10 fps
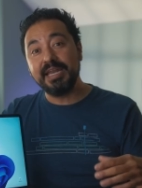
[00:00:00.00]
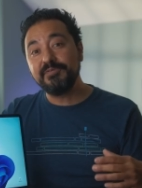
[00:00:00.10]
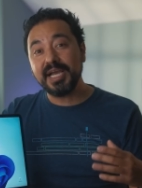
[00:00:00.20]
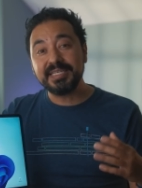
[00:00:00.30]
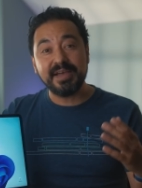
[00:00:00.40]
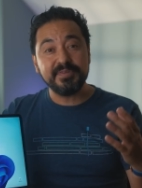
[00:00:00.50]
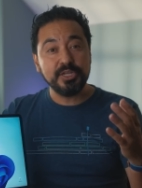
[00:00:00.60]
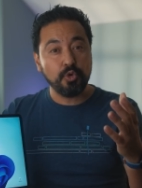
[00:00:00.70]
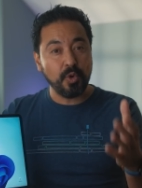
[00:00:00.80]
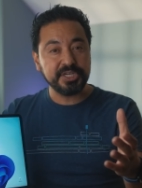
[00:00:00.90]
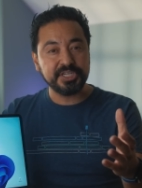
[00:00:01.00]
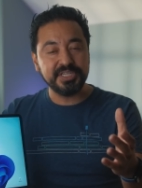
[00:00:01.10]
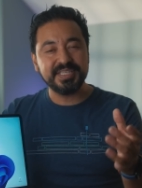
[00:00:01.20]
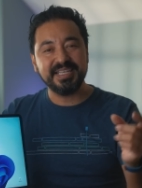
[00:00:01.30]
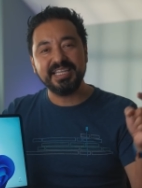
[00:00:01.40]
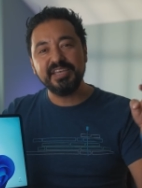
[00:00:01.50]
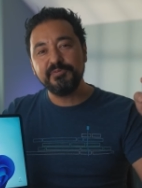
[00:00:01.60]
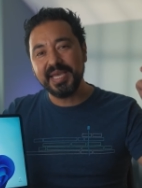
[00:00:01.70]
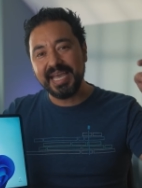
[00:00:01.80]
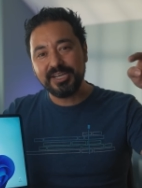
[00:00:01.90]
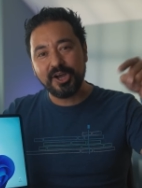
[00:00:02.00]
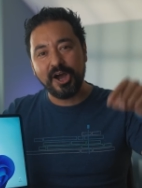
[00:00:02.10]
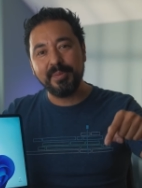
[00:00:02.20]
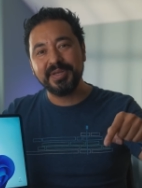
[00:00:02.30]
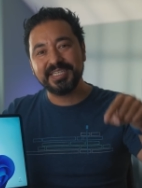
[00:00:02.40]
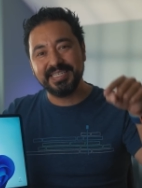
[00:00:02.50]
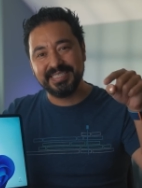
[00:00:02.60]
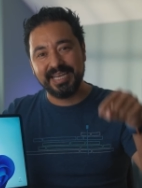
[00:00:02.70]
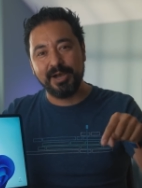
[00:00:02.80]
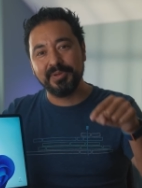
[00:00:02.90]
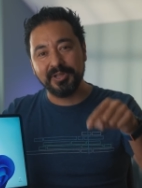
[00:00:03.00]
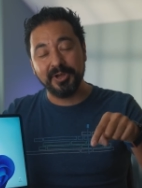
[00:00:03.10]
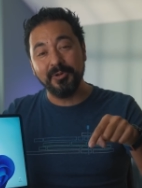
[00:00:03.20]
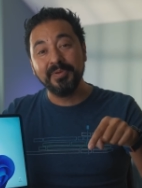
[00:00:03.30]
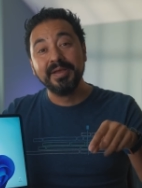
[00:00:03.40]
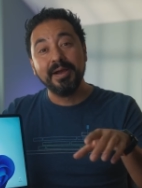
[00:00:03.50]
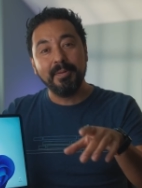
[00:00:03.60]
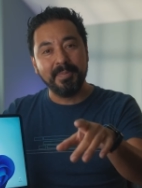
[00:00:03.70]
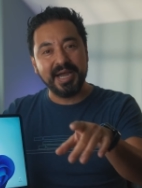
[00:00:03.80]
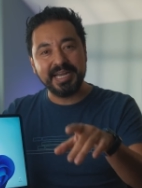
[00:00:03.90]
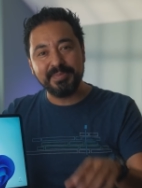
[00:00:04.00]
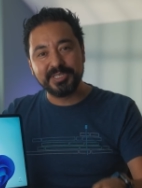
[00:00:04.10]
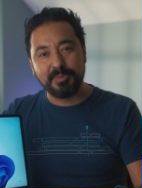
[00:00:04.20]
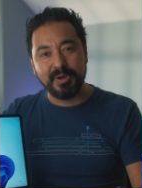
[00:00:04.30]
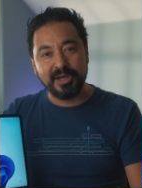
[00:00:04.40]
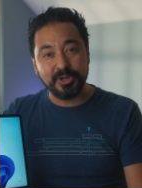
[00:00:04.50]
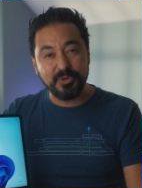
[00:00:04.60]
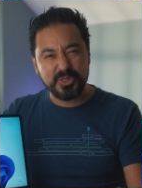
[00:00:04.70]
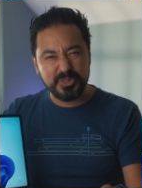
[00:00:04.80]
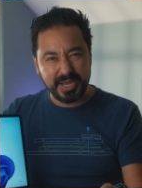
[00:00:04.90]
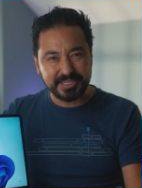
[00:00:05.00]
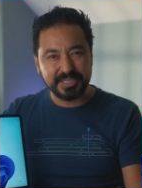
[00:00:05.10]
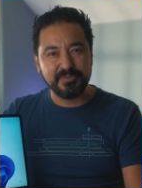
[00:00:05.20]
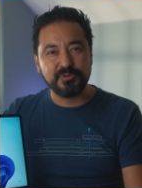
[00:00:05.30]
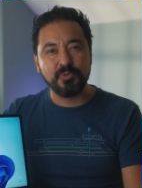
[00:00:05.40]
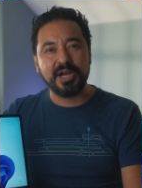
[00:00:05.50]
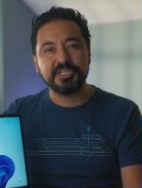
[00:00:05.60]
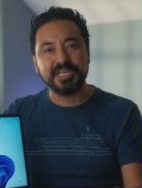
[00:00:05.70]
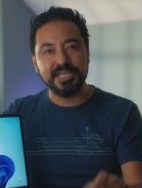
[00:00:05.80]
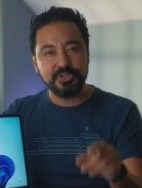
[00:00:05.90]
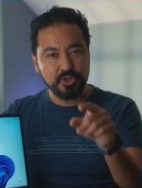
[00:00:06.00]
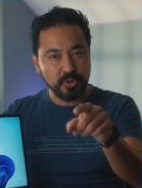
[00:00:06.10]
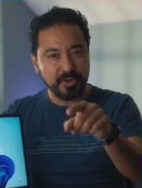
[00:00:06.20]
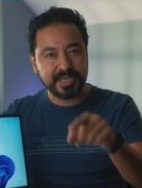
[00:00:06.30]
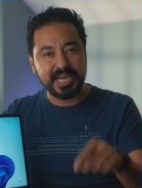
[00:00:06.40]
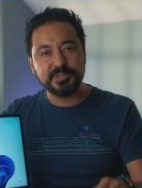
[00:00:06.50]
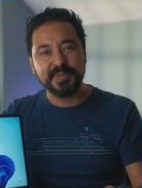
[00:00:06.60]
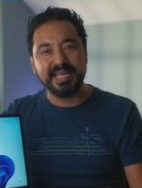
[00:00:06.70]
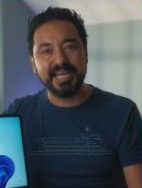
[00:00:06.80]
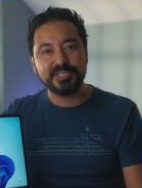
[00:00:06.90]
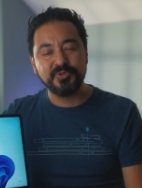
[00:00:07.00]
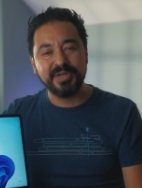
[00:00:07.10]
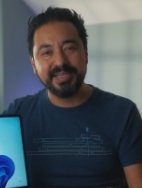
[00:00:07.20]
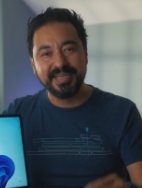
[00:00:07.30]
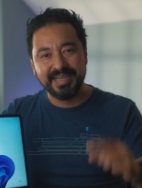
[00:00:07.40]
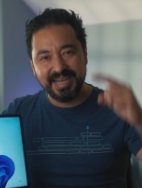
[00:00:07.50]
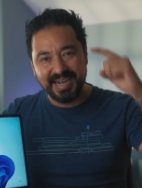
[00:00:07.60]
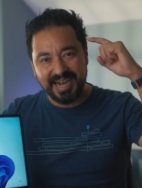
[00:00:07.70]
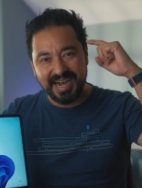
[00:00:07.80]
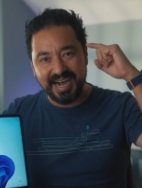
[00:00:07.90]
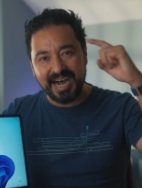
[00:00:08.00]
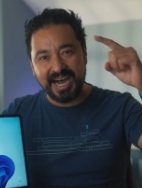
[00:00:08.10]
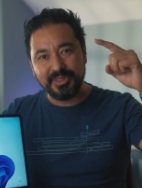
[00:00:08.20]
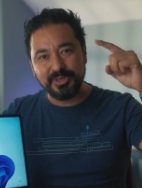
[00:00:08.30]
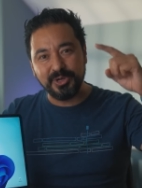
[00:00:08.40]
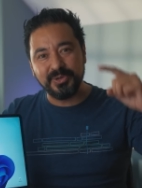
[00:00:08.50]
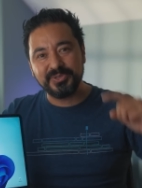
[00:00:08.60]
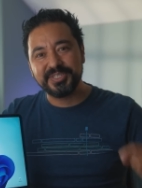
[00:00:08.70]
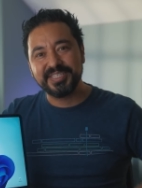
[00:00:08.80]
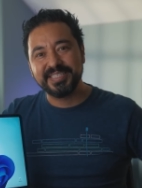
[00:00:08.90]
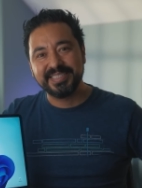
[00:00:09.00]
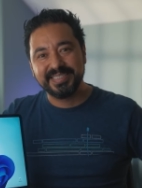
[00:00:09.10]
And if you guys have any questions, leave me a comment down below. My name is Armando. Thanks again for watching and you will catch me in the next one. Adios.